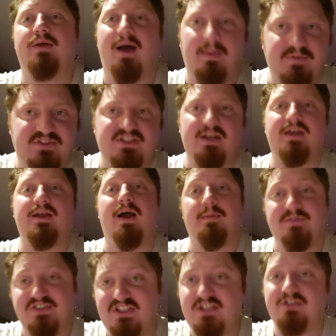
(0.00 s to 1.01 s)
I'm
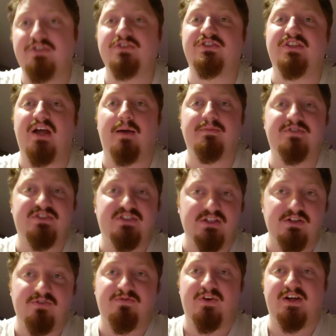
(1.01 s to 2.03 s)
sitting here
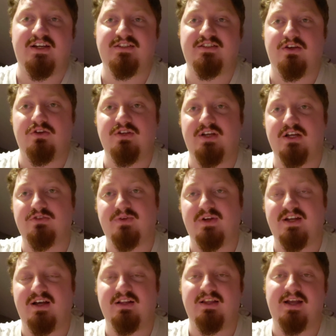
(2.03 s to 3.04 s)
fucking telling you guys
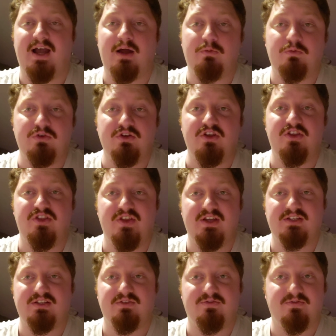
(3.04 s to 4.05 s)
right now, like, I really
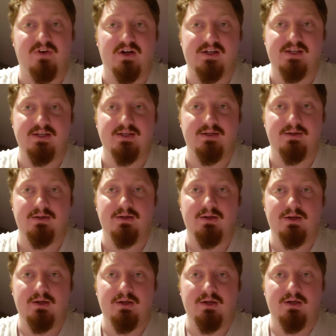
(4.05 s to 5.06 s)
think the
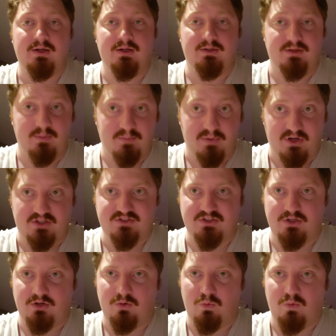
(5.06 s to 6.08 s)
Bucs
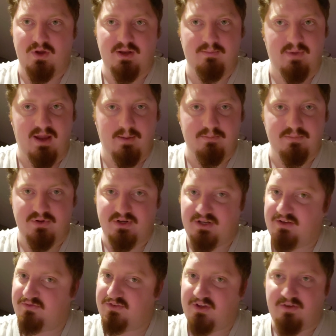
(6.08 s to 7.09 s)
are gonna win, man. But
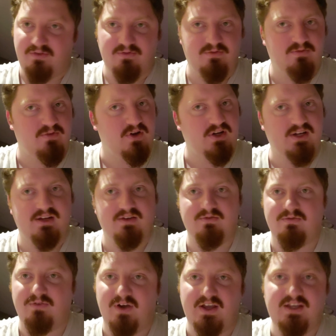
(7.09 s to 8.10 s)
if the
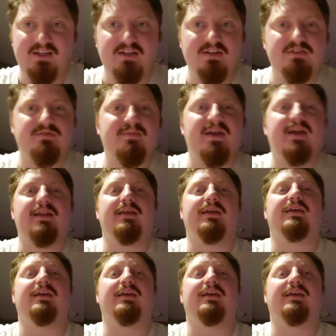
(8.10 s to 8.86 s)
fucking Vikings, man,